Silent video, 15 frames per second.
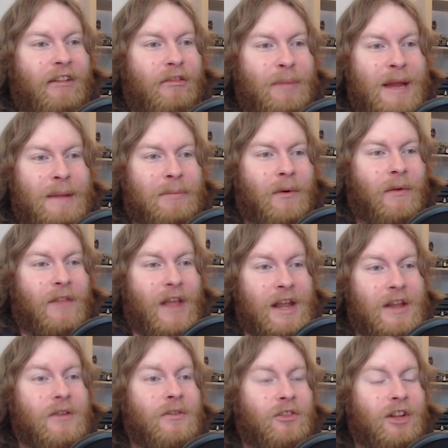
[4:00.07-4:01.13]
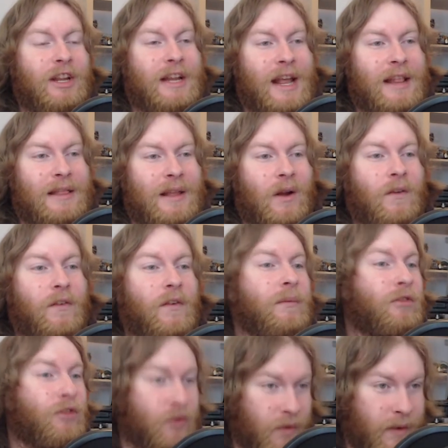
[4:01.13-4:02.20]
people they usually get there from
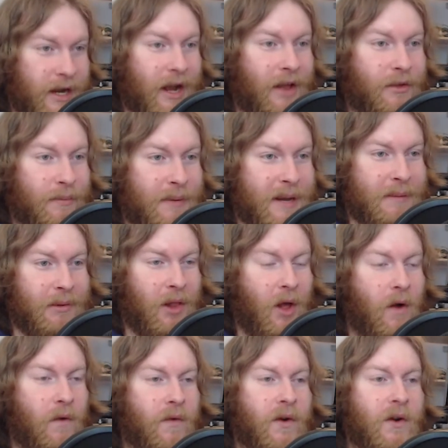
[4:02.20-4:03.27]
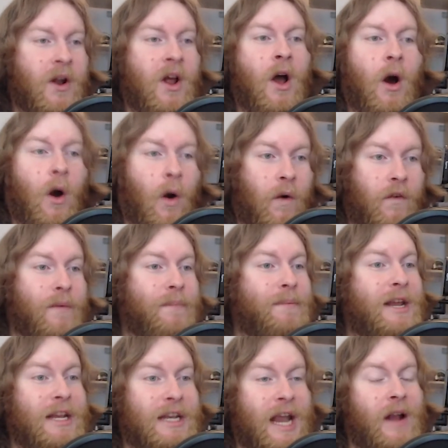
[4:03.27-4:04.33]
screwing other people over or from
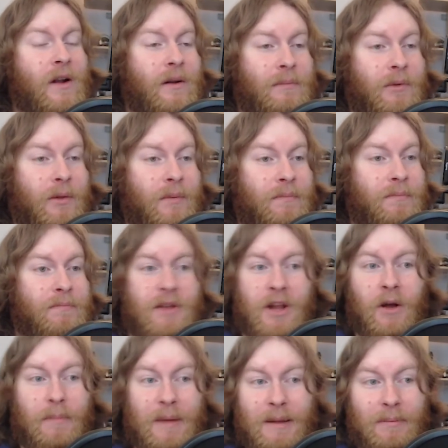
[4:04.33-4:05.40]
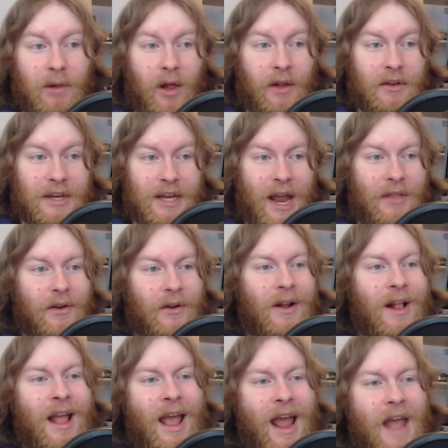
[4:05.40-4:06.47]
being terrible you know people altogether
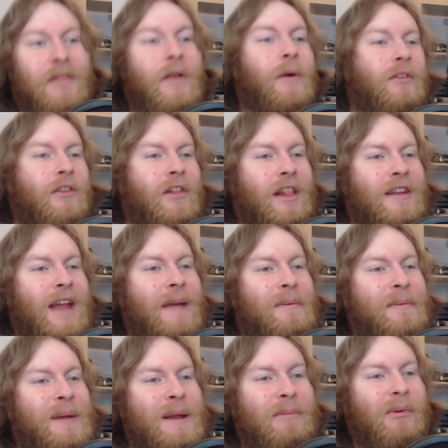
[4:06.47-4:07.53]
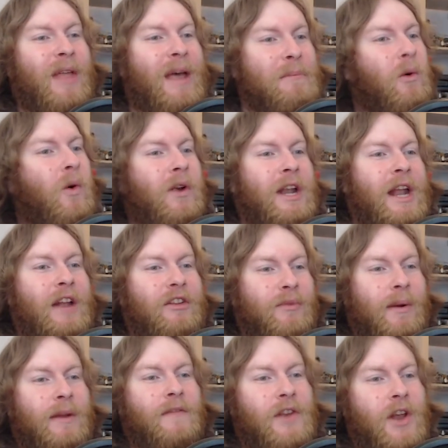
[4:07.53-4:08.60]
and those are the type of people that morgan edge
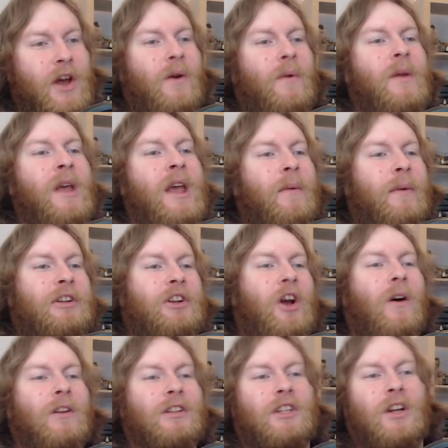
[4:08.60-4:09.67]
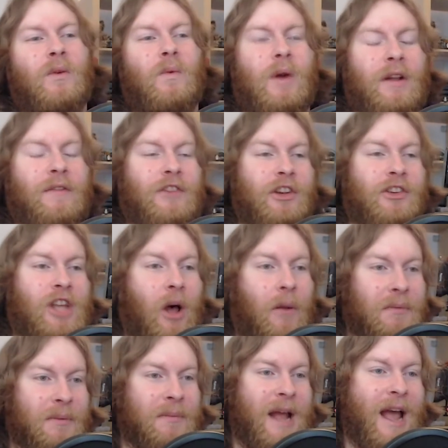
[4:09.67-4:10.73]
would have known which also would have just
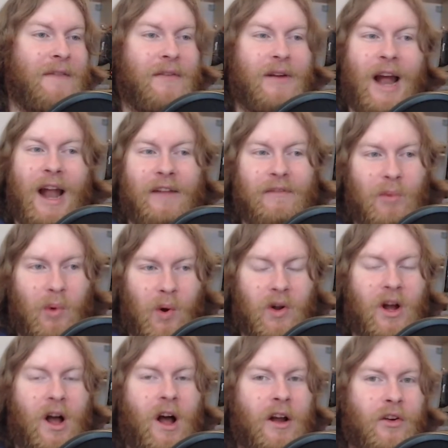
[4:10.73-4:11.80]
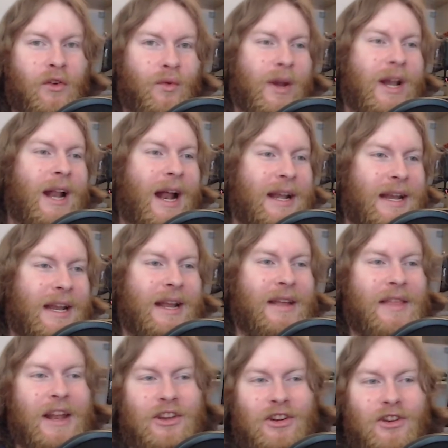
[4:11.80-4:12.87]
helped him have kind of more concrete idea
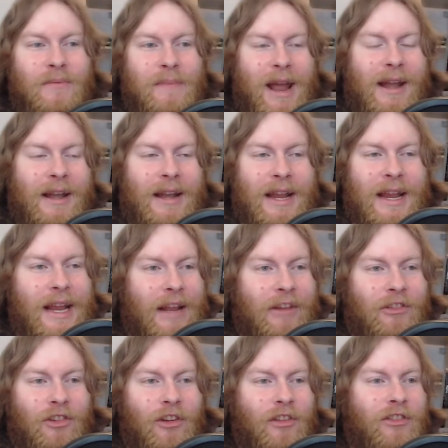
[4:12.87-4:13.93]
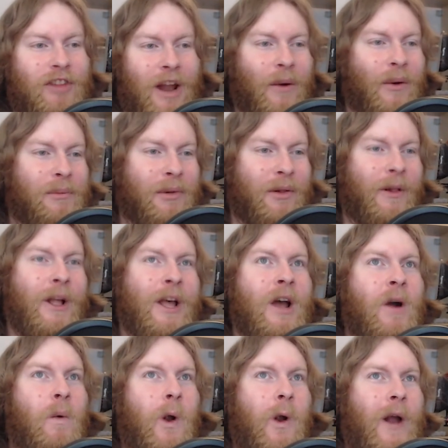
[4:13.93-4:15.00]
that humanity is just terrible
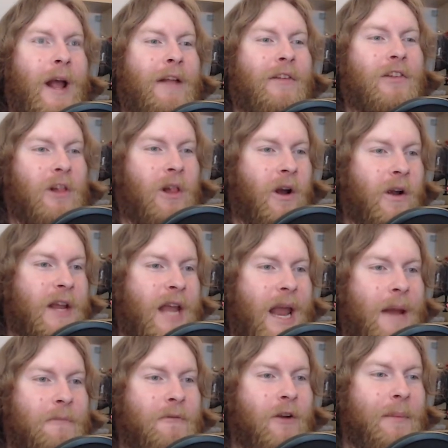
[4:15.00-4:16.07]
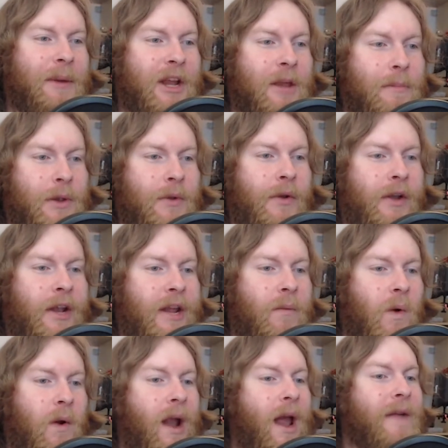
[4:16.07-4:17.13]
whereas clark came from a community
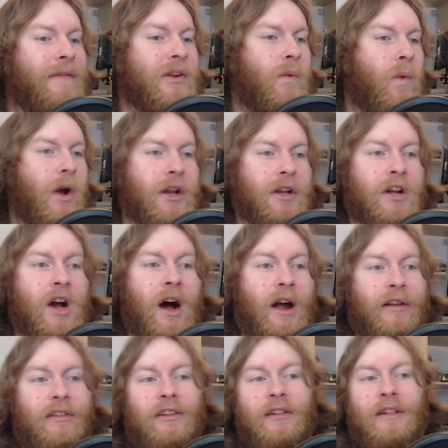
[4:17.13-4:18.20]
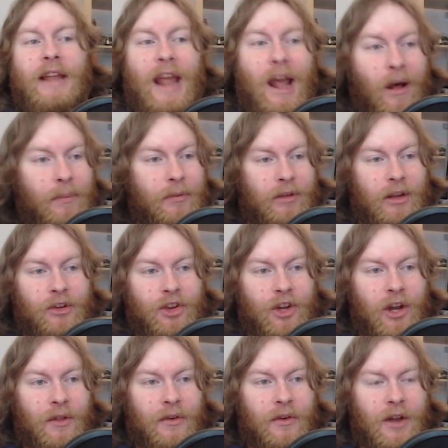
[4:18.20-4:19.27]
where everyone constantly helps each
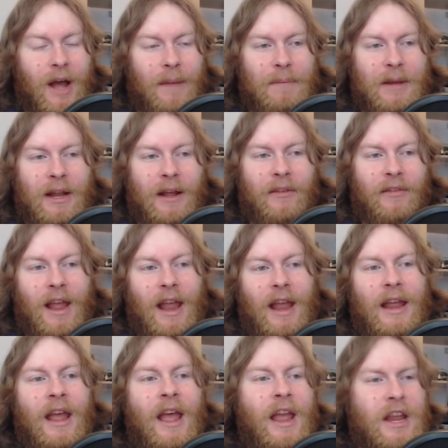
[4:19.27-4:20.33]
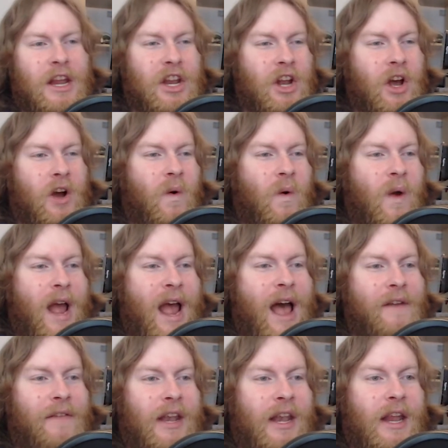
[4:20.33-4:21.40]
other not because they you know
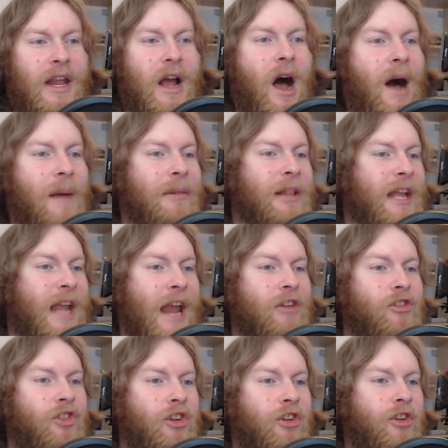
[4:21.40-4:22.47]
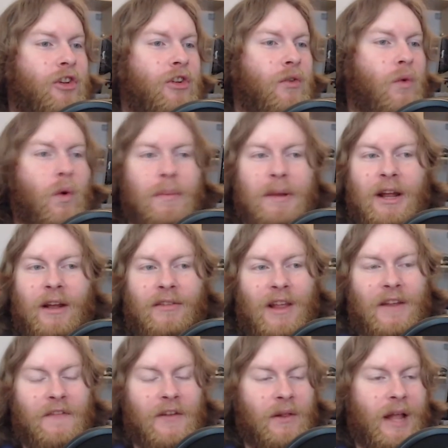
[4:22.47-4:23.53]
have any obligation to or because they
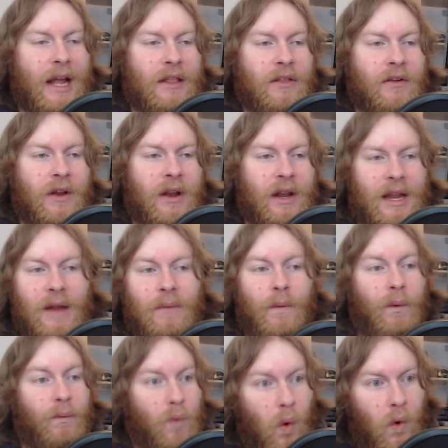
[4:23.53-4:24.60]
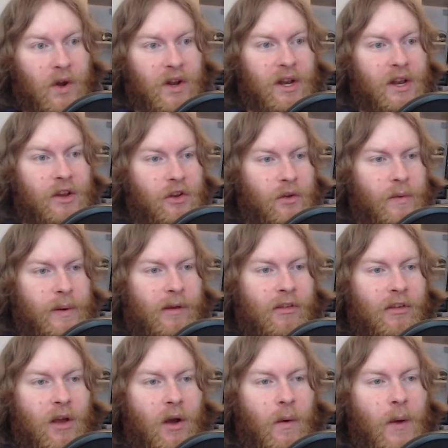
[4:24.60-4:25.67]
feel like they're going to get rewarded in doing so.